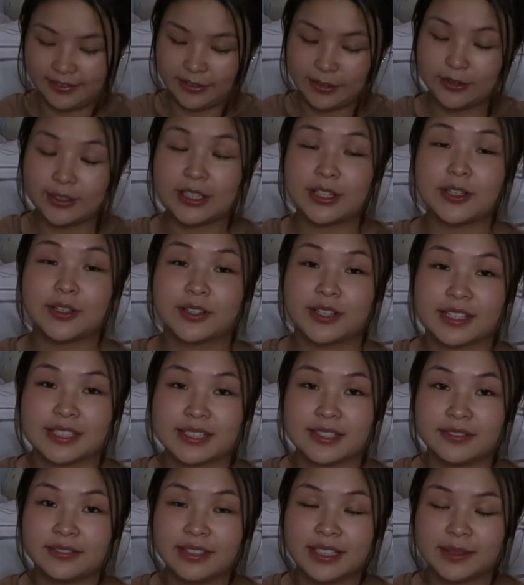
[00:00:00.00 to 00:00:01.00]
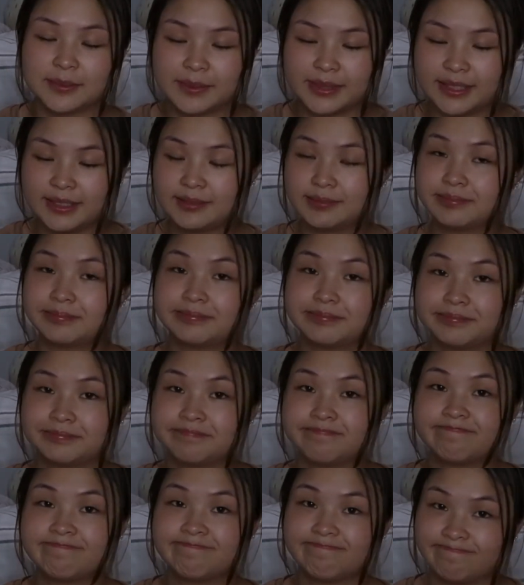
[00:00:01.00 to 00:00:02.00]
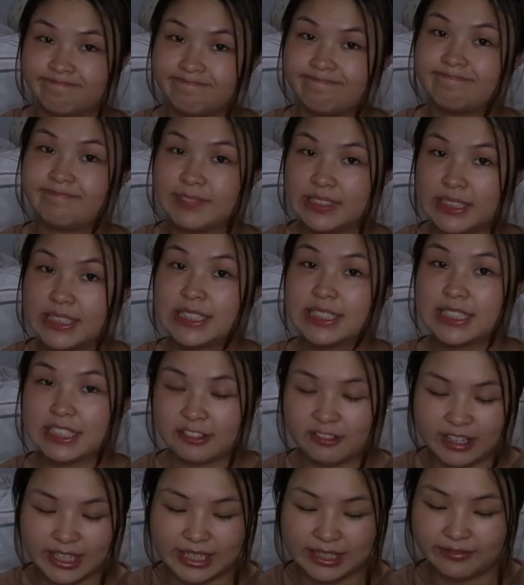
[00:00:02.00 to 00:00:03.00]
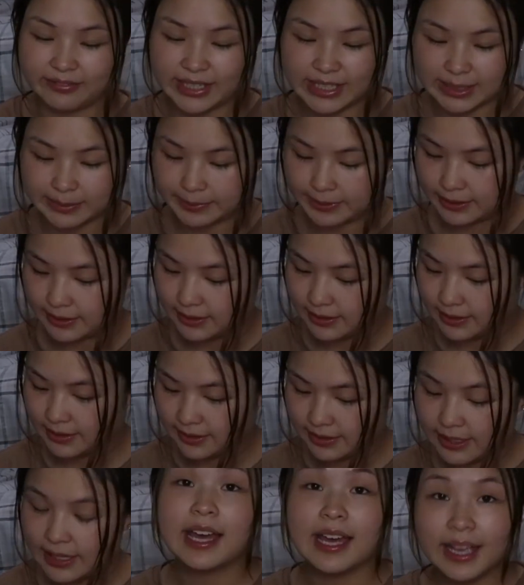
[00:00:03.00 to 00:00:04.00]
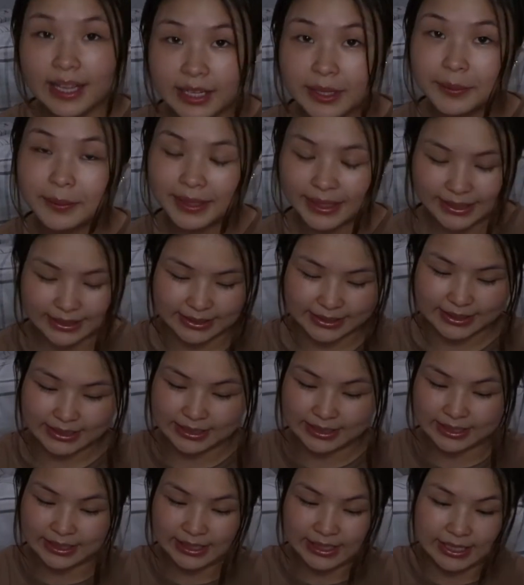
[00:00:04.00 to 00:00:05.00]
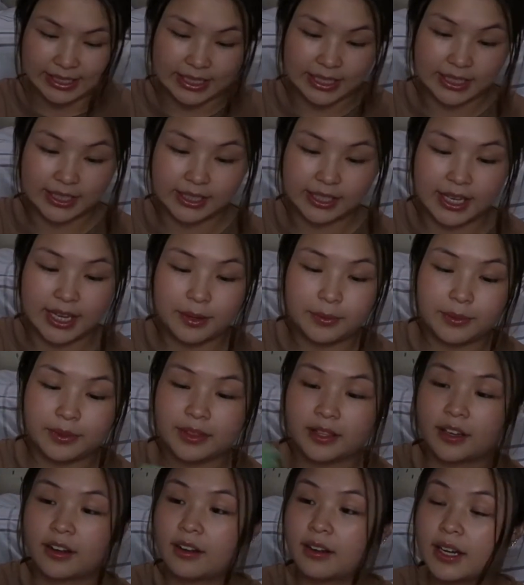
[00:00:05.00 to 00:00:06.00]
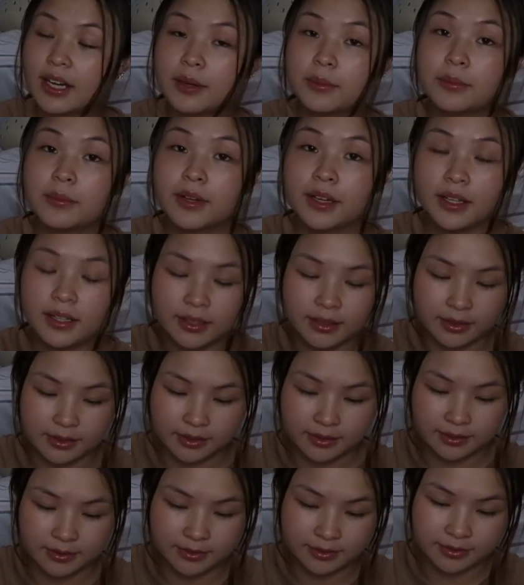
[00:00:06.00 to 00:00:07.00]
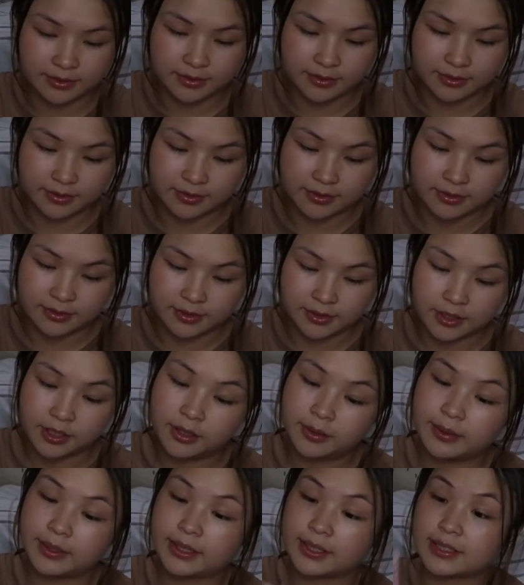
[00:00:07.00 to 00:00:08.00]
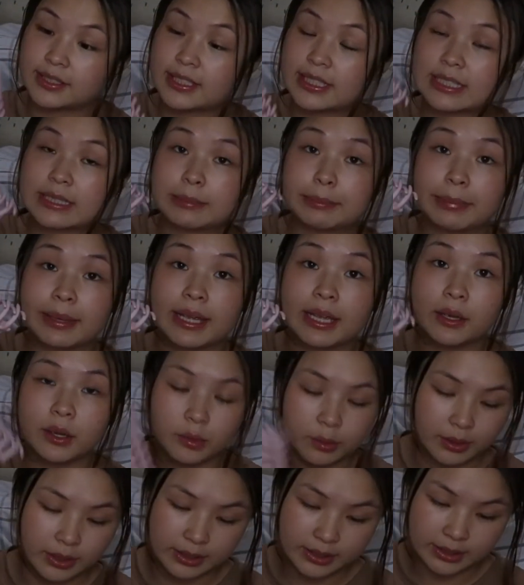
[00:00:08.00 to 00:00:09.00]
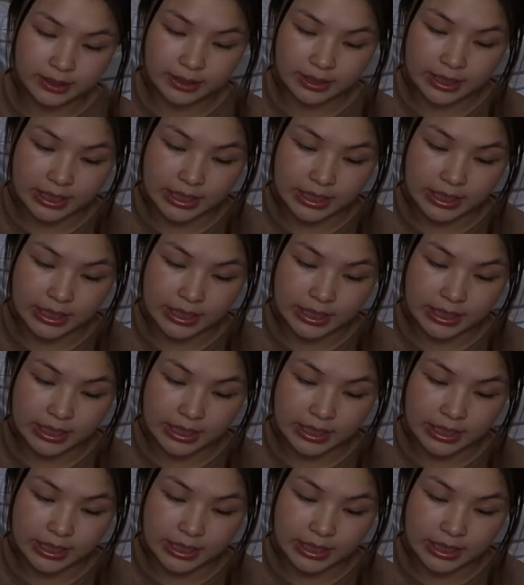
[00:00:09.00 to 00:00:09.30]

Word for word: if you don't like holding stuff like me great investment anyways it came with a green one what is this pink one